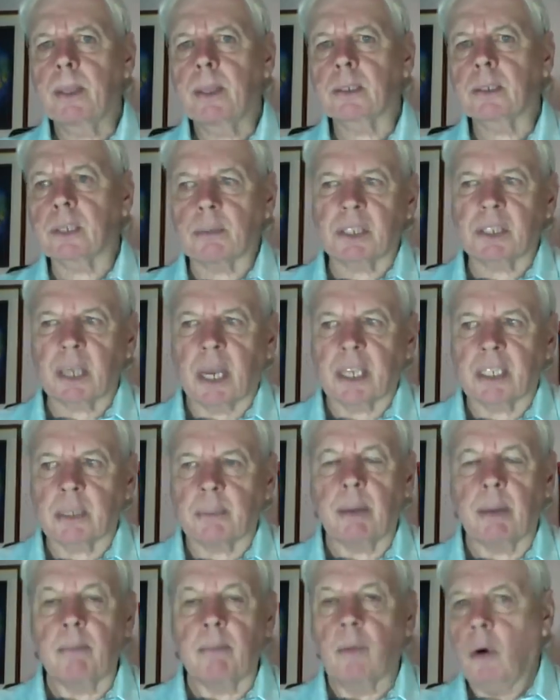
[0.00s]
Some say it's
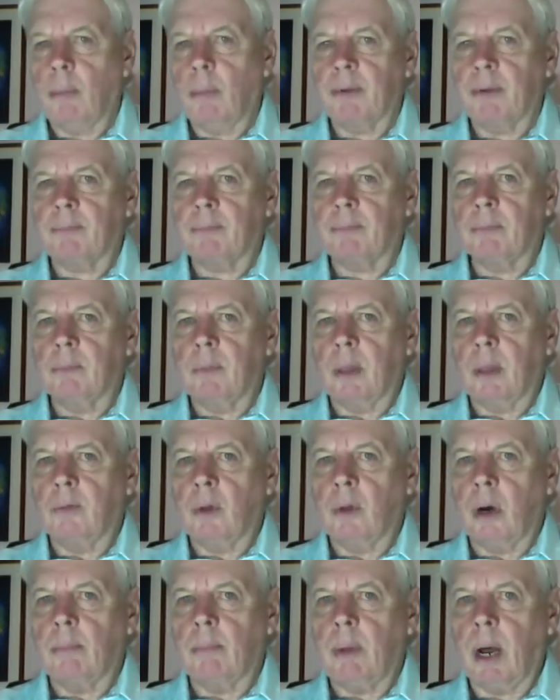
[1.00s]
a bit more, but
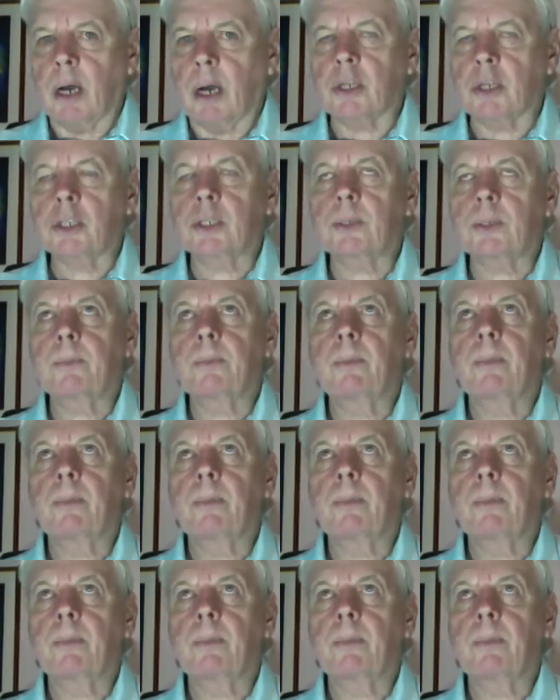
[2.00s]
not much.